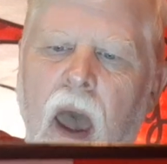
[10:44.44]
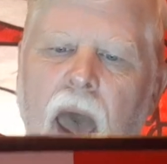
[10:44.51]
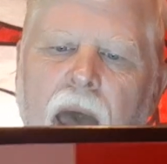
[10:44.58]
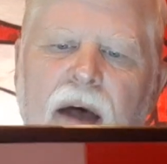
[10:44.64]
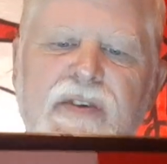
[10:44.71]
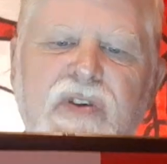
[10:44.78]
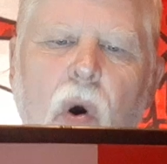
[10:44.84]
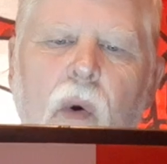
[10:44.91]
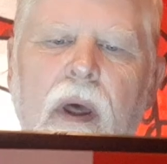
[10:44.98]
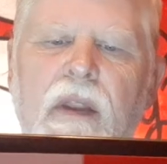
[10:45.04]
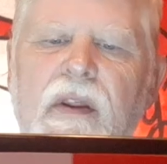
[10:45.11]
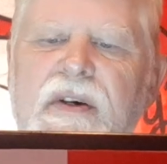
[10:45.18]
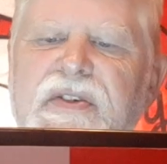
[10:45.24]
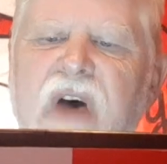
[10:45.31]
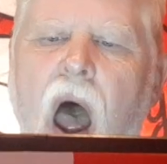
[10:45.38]
And so
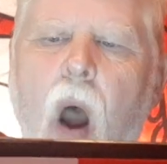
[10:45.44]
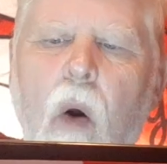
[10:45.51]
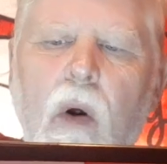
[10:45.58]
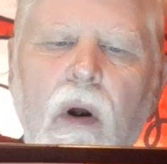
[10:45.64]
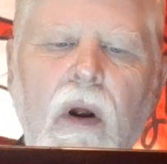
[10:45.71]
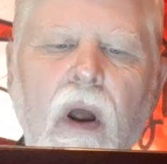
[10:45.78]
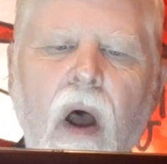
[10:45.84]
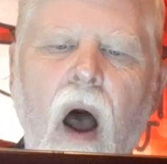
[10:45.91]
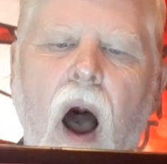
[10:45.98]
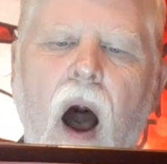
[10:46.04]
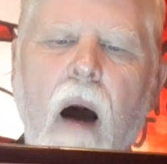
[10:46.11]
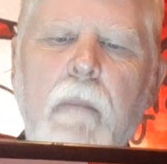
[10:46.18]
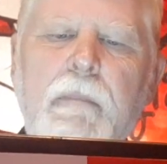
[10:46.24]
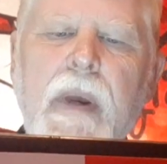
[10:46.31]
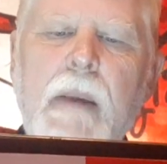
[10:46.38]
in this hour,
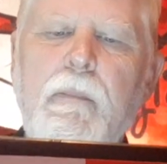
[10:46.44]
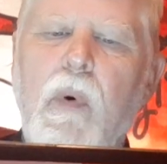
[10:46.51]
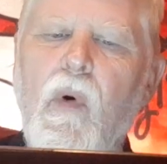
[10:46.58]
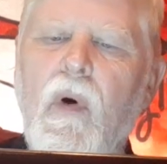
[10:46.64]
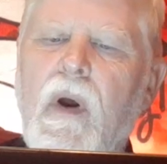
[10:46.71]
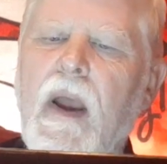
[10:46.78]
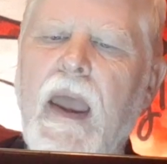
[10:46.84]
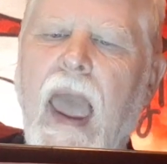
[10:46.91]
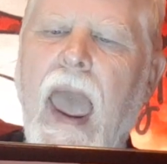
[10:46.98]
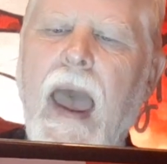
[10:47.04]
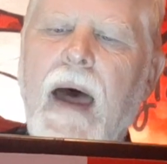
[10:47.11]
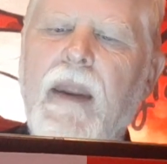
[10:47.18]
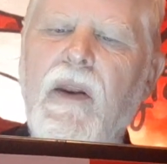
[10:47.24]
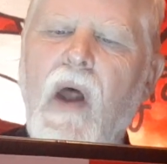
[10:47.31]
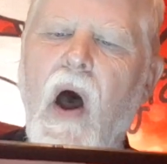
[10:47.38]
uh, people
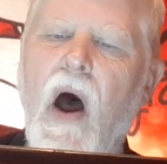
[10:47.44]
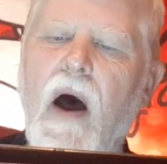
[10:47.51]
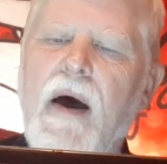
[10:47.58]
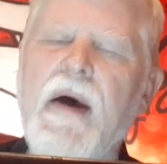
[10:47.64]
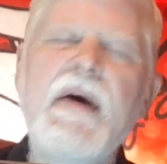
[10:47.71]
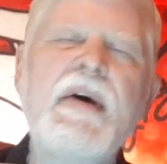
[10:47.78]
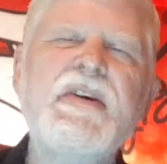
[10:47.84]
can uh,